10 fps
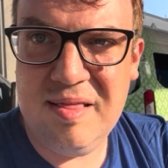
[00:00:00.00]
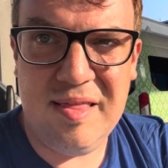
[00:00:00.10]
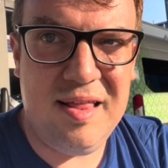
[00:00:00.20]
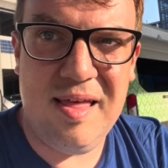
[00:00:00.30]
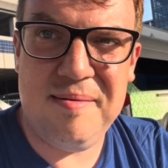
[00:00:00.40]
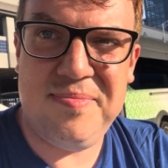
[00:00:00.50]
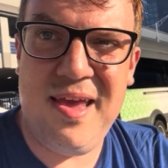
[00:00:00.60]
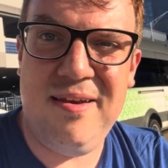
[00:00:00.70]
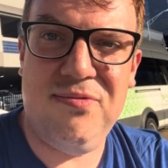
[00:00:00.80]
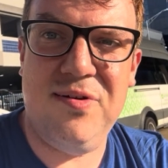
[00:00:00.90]
Little
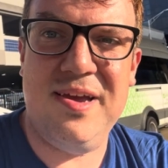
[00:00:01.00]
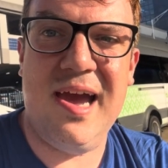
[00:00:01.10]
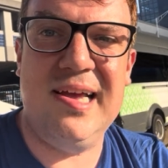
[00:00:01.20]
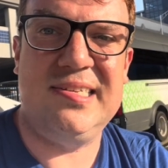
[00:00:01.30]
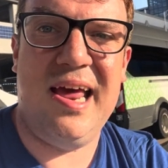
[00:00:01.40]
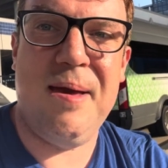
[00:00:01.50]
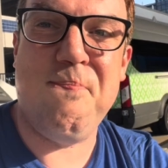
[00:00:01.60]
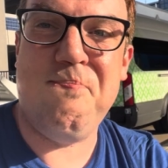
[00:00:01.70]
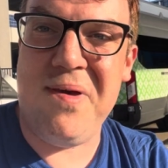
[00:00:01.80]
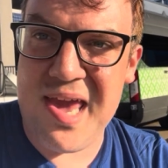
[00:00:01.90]
update for you guys, and I
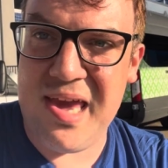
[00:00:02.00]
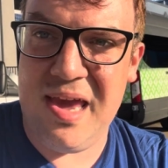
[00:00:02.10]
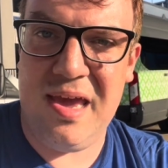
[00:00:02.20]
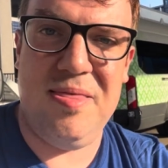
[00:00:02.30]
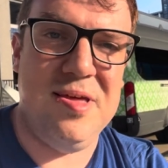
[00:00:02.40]
am baking in